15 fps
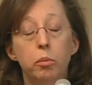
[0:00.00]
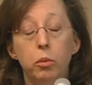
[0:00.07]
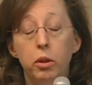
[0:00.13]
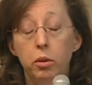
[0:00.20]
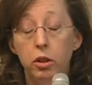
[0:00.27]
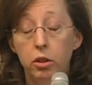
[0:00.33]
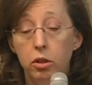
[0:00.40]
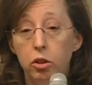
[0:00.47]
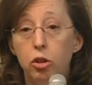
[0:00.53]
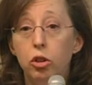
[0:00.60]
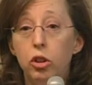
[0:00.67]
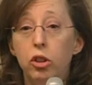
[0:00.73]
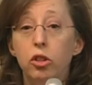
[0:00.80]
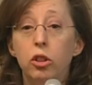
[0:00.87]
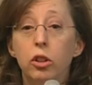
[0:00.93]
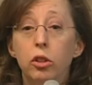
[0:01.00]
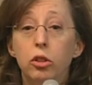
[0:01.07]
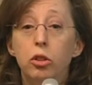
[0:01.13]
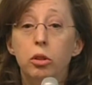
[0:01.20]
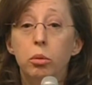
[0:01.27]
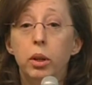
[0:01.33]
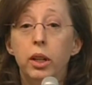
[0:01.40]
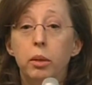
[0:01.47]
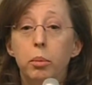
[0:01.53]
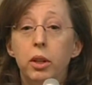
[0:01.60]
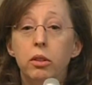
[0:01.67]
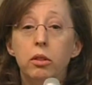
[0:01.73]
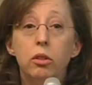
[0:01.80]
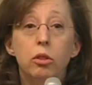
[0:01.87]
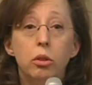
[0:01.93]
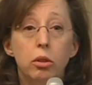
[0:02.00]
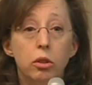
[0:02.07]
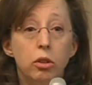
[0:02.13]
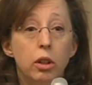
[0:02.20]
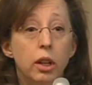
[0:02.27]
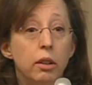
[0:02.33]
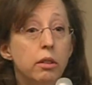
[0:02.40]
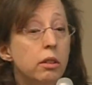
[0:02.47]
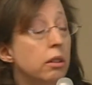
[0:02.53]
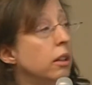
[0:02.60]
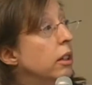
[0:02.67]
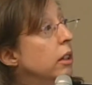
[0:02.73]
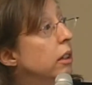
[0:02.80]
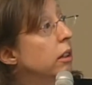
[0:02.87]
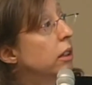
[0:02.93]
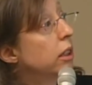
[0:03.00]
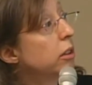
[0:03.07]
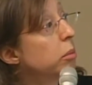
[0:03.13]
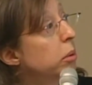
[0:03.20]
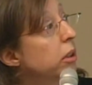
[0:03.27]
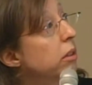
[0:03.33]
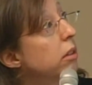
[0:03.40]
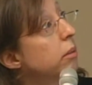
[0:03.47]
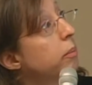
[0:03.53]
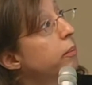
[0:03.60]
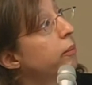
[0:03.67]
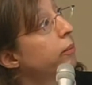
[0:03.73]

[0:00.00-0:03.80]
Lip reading: what is the traditional 2 randomized controlled trials. Next, please.